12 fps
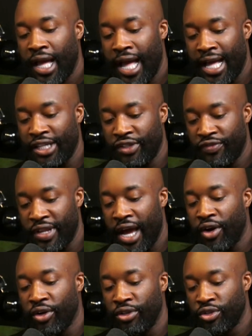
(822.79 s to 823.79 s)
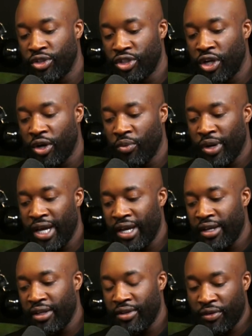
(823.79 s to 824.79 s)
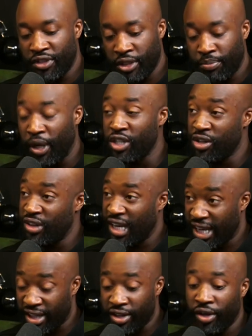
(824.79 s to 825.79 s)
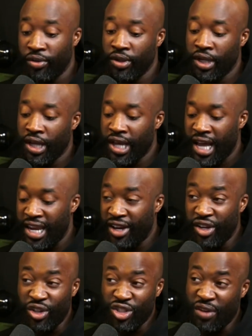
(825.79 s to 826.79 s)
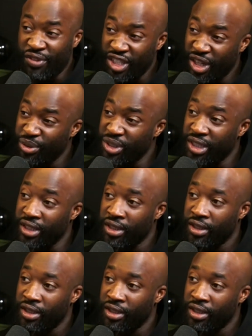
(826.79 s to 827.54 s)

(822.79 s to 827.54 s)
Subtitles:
and you've now gone to a start where obviously Barcelona let you go. Now you're not starting for Chelsea.